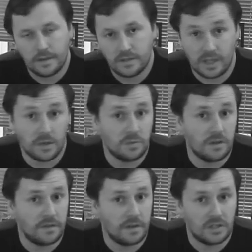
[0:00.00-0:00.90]
So that was
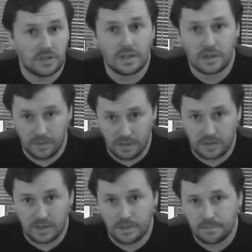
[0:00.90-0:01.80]
my first
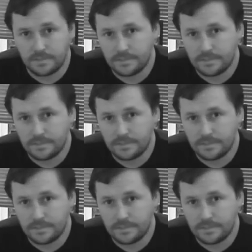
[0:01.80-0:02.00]
community.